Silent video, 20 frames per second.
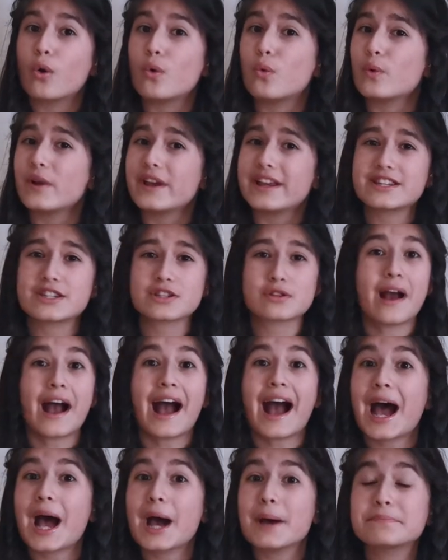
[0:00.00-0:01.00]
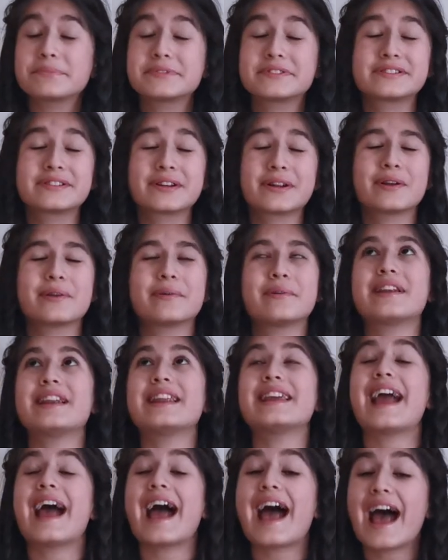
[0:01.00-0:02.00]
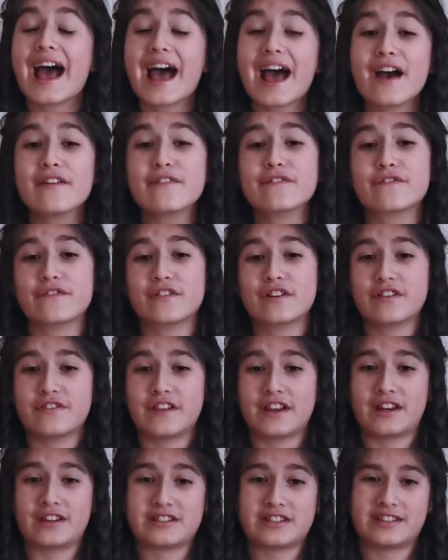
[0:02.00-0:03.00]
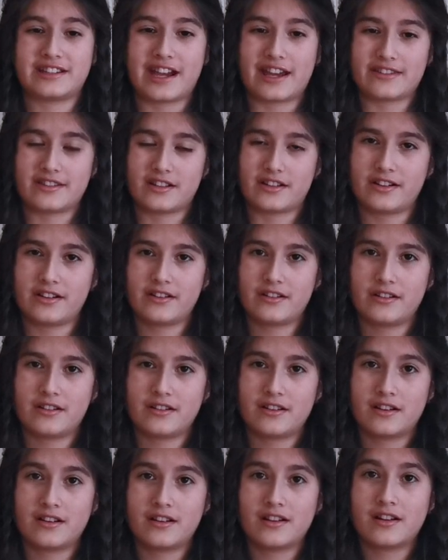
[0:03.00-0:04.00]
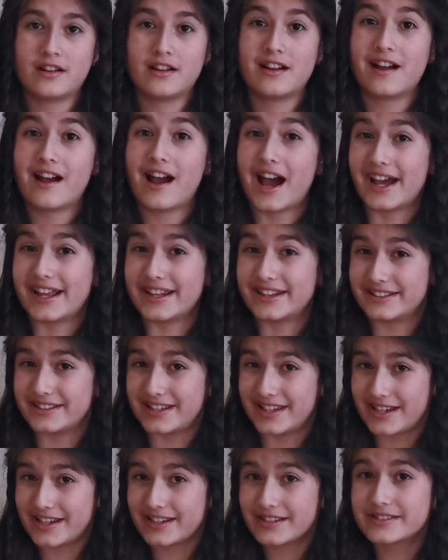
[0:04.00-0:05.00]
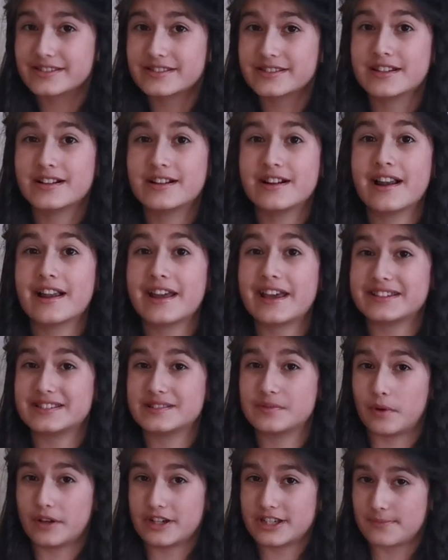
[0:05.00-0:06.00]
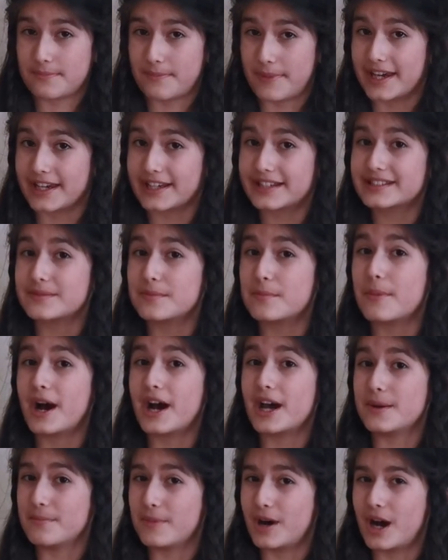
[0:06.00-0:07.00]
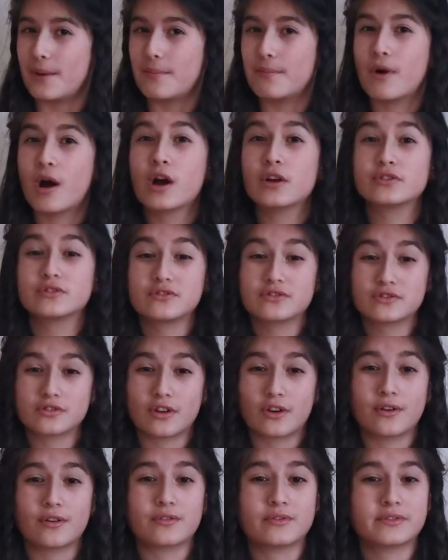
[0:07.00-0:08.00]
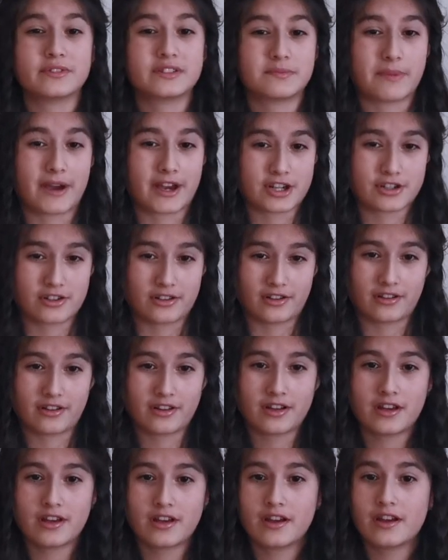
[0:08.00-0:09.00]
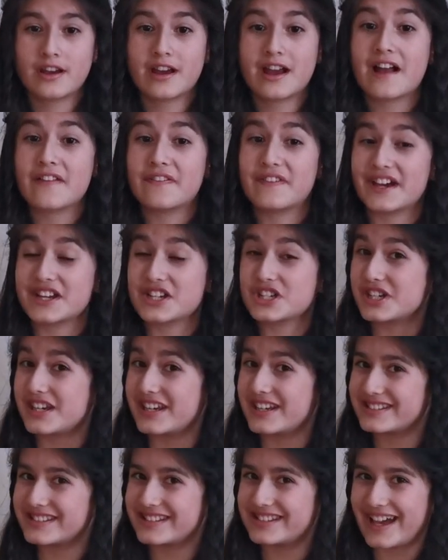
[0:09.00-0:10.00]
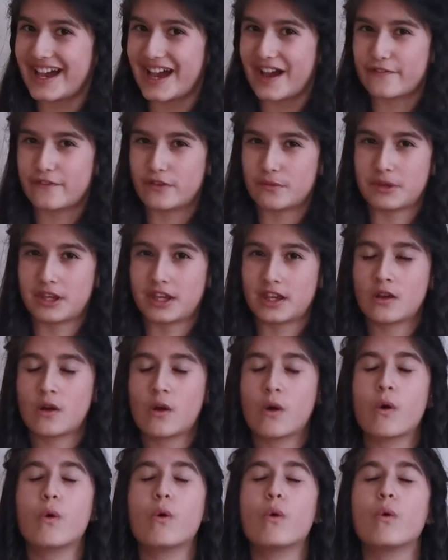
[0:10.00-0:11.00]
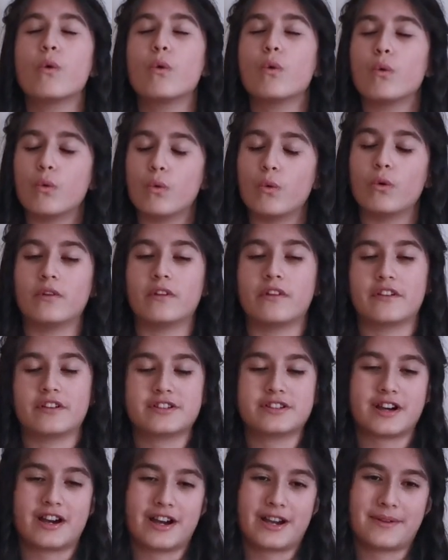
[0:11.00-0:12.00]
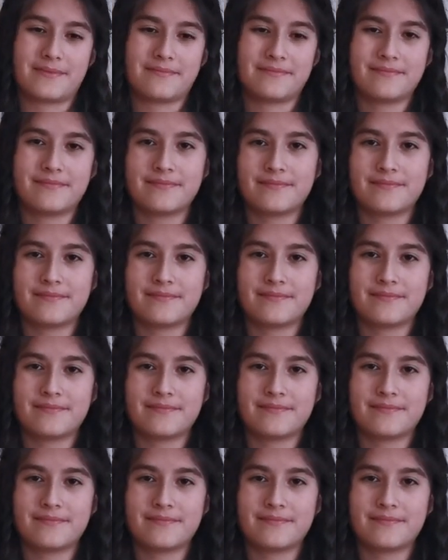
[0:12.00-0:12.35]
We do absolutely everything together, and this is what makes my mum so special, that she is there for me all the time.